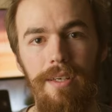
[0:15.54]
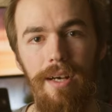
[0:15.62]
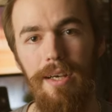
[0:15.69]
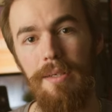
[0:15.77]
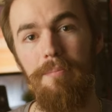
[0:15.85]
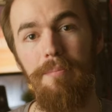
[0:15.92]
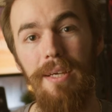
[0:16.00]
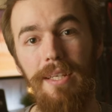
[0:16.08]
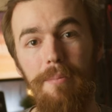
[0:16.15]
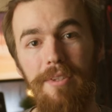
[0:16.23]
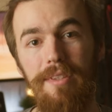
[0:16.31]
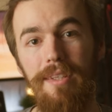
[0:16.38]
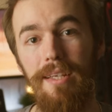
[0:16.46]
Hi, my name
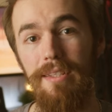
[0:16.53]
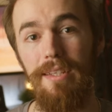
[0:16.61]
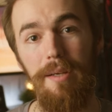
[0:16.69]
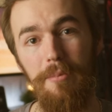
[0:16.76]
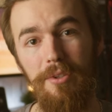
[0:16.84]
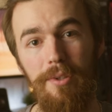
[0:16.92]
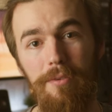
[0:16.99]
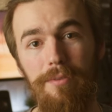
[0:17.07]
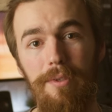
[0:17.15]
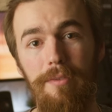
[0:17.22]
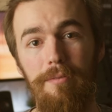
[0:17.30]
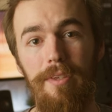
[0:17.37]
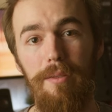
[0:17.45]
is Jan and I'm a software
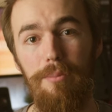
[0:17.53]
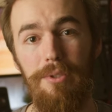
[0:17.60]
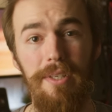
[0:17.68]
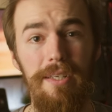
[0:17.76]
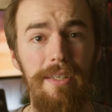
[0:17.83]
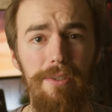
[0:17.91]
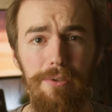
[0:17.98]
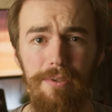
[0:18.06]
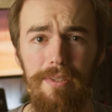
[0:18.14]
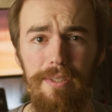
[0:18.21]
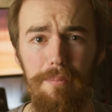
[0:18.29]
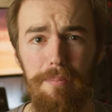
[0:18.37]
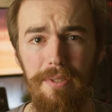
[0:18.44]
developer, and I
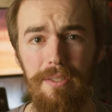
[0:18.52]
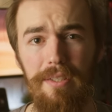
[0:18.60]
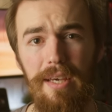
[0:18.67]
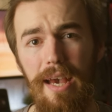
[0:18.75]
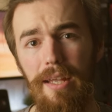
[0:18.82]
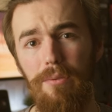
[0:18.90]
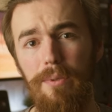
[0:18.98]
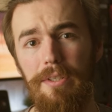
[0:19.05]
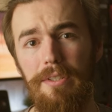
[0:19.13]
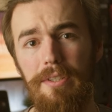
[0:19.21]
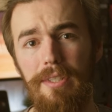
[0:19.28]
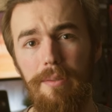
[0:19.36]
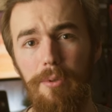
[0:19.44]
currently build hand-wired
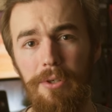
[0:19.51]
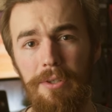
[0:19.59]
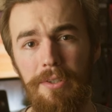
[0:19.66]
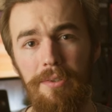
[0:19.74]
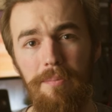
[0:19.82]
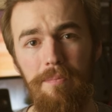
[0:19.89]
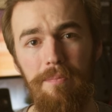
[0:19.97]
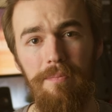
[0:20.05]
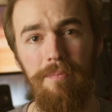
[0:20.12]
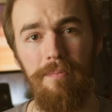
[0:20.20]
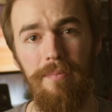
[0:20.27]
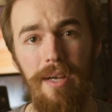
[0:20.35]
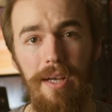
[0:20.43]
keyboards.
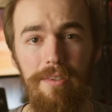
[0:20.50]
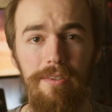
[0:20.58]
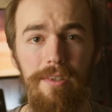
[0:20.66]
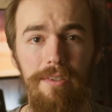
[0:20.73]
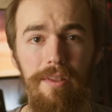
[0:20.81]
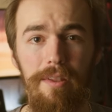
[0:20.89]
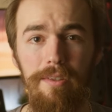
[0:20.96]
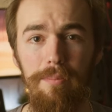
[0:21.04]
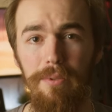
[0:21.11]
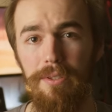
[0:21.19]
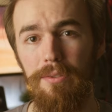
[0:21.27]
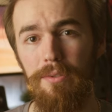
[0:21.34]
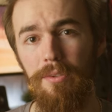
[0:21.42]
I started this
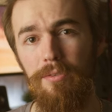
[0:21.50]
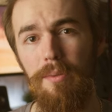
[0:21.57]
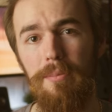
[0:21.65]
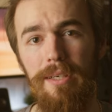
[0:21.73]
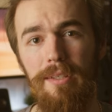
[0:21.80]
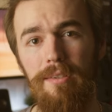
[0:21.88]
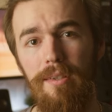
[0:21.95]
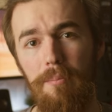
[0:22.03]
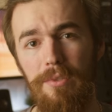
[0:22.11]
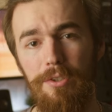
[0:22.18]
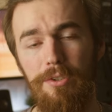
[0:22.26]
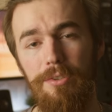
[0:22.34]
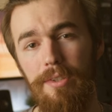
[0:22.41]
build to streamline some
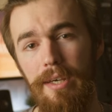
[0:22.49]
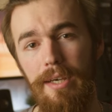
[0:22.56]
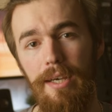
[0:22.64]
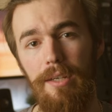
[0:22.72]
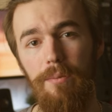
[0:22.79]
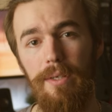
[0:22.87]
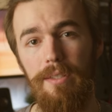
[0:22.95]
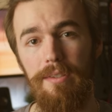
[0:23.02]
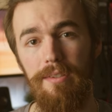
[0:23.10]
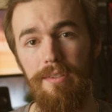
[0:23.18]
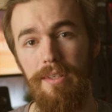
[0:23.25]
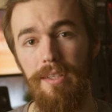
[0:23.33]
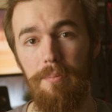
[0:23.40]
issues I had while
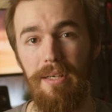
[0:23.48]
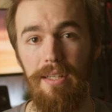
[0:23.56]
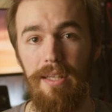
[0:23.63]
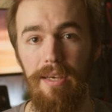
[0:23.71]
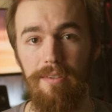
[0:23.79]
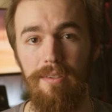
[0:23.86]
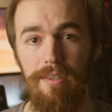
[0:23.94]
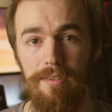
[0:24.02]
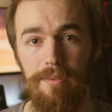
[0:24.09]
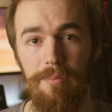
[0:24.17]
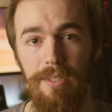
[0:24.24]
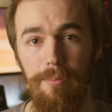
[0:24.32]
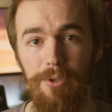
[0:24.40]
designing my last
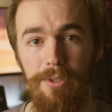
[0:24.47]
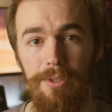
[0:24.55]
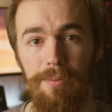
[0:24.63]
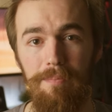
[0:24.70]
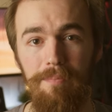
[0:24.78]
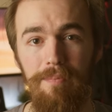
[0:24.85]
custom keyboard.